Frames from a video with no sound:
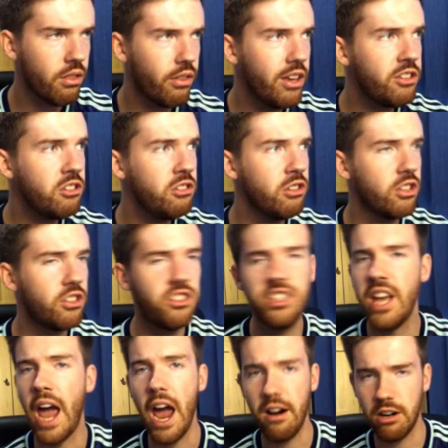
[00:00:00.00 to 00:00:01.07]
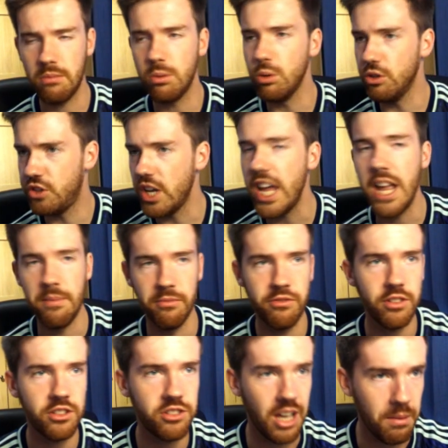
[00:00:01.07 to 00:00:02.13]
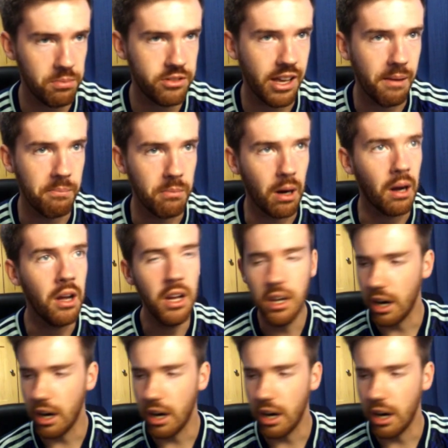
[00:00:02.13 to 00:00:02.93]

This is a terrible team for September.